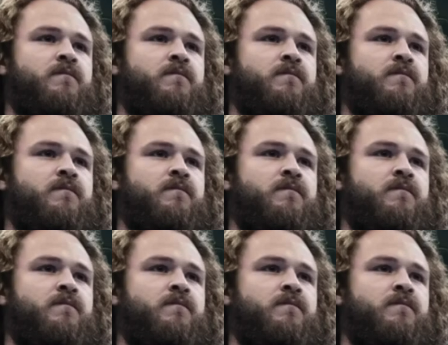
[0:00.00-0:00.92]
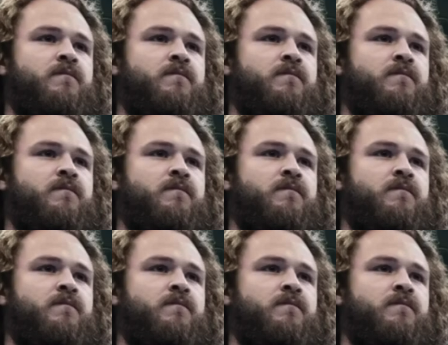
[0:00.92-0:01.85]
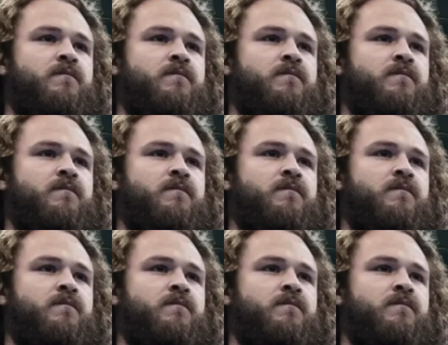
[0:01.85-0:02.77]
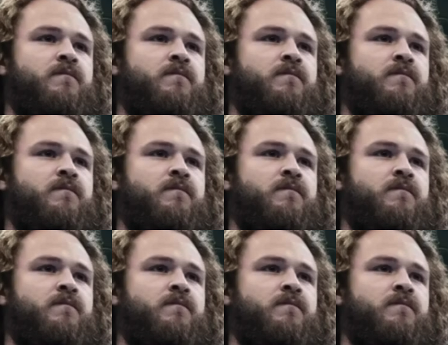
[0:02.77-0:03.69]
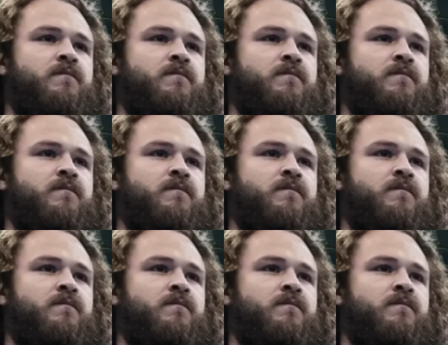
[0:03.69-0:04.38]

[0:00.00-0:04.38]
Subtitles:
(no lip movement)